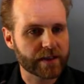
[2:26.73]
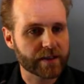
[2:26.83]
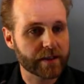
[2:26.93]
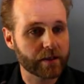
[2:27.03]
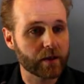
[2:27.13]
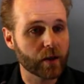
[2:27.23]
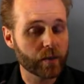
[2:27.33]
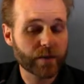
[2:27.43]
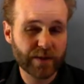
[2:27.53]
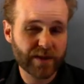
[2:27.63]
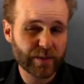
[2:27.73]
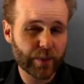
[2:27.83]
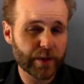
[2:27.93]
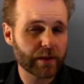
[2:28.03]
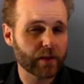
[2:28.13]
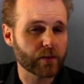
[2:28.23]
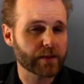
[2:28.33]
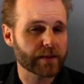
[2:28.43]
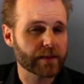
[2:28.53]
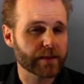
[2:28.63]
kiloohms, which is a pretty low
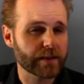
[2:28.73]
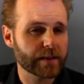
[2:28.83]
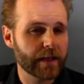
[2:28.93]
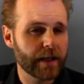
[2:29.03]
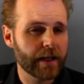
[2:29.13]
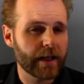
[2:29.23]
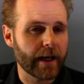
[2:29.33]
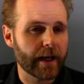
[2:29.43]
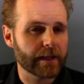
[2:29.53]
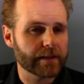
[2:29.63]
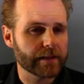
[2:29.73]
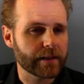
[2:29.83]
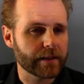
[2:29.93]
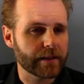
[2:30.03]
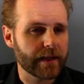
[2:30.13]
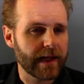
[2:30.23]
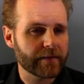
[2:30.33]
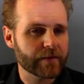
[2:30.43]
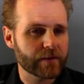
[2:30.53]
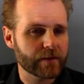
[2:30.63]
resistance. And
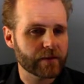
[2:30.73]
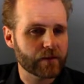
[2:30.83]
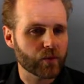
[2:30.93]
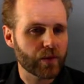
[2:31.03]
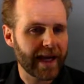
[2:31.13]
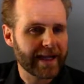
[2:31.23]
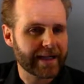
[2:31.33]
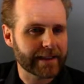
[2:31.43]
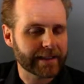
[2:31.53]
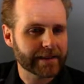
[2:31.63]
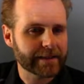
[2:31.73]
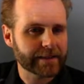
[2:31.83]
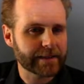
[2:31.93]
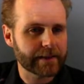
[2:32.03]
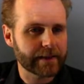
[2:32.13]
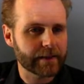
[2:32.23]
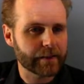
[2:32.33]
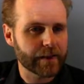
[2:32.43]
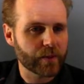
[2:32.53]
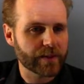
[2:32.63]
after writing it,
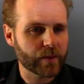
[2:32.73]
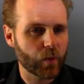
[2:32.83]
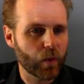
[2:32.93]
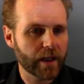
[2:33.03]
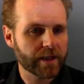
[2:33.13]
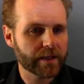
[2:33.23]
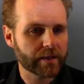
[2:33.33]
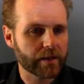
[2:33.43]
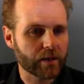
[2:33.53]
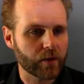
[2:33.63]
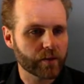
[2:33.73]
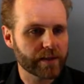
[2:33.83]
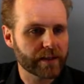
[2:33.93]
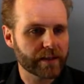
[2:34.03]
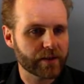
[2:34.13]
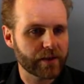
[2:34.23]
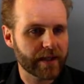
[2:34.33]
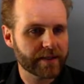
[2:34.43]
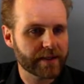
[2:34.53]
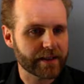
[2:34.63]
it went to 1 kiloohms, and then
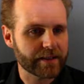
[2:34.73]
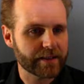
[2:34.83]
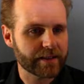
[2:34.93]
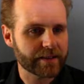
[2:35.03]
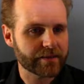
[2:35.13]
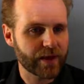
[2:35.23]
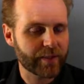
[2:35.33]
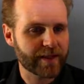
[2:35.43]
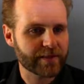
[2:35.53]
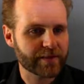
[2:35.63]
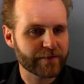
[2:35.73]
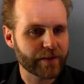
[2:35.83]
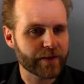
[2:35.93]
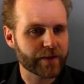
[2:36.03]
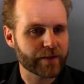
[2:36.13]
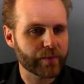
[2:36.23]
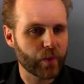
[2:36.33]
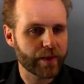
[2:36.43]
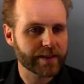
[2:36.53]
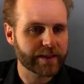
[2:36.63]
erasing, it dropped even further to
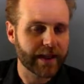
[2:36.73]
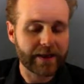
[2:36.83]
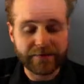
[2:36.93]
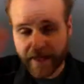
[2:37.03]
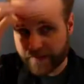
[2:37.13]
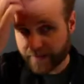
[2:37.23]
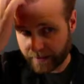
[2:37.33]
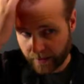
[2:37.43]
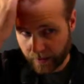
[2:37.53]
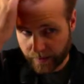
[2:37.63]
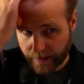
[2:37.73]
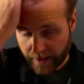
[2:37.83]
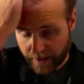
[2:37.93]
0.95 kiloohms.